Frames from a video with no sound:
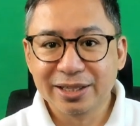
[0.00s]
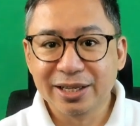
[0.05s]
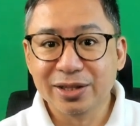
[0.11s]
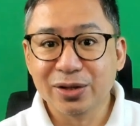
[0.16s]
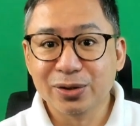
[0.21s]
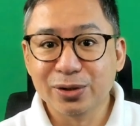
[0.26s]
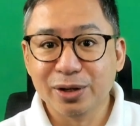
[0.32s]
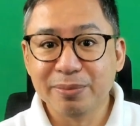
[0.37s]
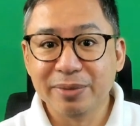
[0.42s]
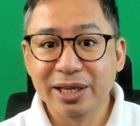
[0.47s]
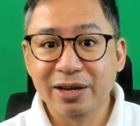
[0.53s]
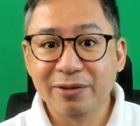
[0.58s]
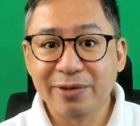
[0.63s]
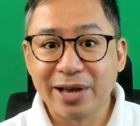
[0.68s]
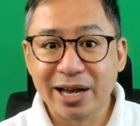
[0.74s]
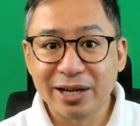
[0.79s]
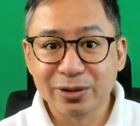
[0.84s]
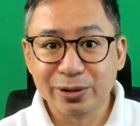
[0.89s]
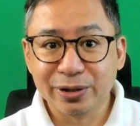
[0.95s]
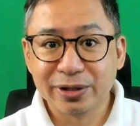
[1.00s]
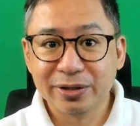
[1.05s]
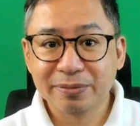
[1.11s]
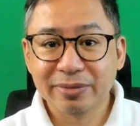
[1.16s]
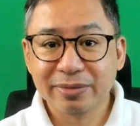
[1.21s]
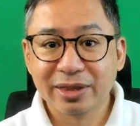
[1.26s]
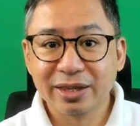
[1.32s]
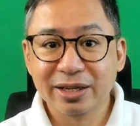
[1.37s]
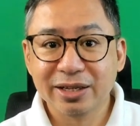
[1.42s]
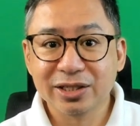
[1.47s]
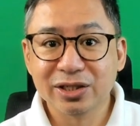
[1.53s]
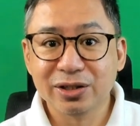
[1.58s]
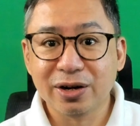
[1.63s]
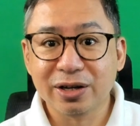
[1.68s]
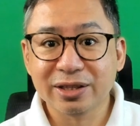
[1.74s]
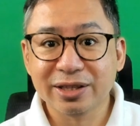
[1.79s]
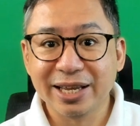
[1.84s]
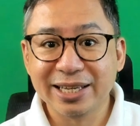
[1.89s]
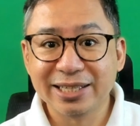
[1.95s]
The determining factor
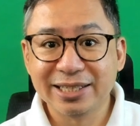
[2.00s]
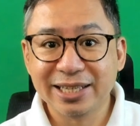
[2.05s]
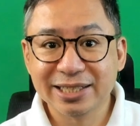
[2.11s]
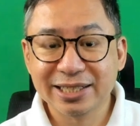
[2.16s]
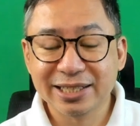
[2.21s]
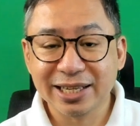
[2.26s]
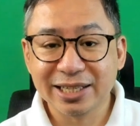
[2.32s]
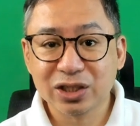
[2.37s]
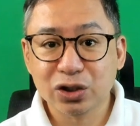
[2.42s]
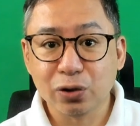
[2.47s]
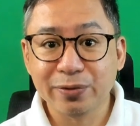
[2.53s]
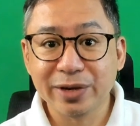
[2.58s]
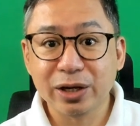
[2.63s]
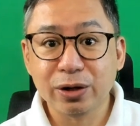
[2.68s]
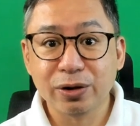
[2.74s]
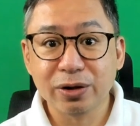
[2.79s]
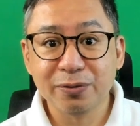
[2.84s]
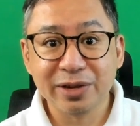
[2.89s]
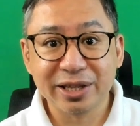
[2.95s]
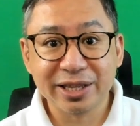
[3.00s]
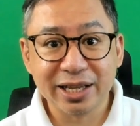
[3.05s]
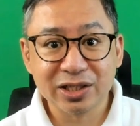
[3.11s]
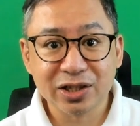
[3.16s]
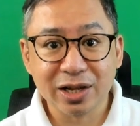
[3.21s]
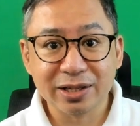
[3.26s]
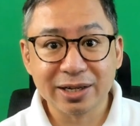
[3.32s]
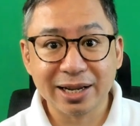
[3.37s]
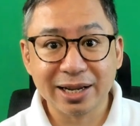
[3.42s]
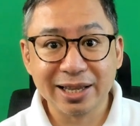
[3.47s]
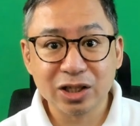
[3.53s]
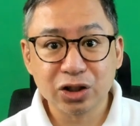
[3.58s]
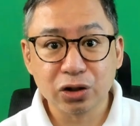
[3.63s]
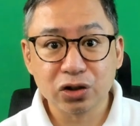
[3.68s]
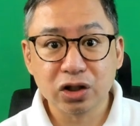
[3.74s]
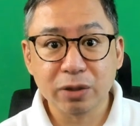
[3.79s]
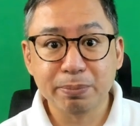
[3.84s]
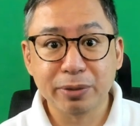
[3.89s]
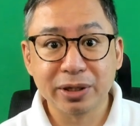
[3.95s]
is not the existence of a confidential
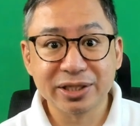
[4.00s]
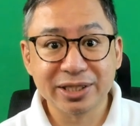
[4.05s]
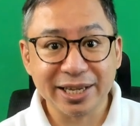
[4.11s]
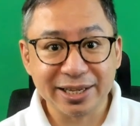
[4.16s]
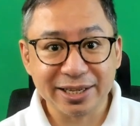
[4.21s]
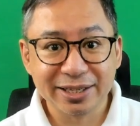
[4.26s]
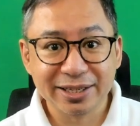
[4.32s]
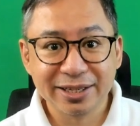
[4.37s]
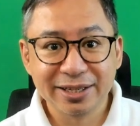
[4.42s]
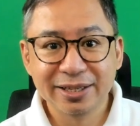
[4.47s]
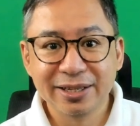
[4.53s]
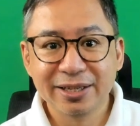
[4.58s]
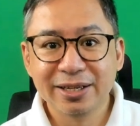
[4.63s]
relationship per se,